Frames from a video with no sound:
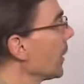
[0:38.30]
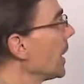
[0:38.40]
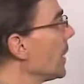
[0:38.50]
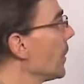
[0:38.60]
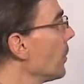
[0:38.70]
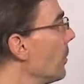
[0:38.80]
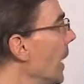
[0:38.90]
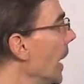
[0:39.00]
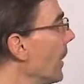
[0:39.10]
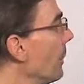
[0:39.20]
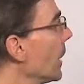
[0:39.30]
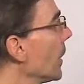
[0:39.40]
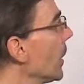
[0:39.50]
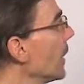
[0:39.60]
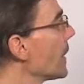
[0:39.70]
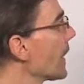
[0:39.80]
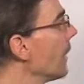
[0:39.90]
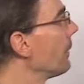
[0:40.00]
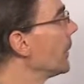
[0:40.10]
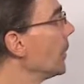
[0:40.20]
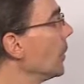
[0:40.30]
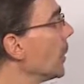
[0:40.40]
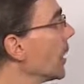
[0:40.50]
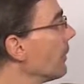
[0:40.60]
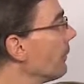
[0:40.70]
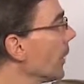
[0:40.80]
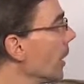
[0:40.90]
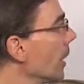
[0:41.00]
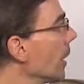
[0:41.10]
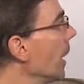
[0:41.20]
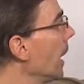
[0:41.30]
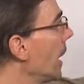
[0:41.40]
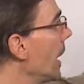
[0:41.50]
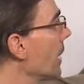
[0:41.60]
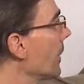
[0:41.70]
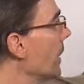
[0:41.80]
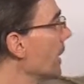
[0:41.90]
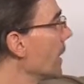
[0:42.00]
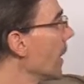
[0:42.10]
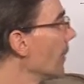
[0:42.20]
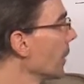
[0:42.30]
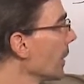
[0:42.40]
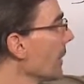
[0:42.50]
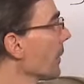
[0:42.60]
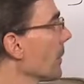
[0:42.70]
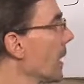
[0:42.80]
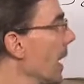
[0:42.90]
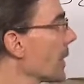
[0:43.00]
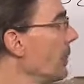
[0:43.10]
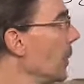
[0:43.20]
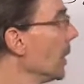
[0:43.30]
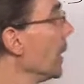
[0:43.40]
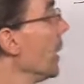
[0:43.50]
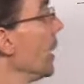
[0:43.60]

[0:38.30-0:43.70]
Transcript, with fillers: 32-bit because if you convert each of these numbers from decimal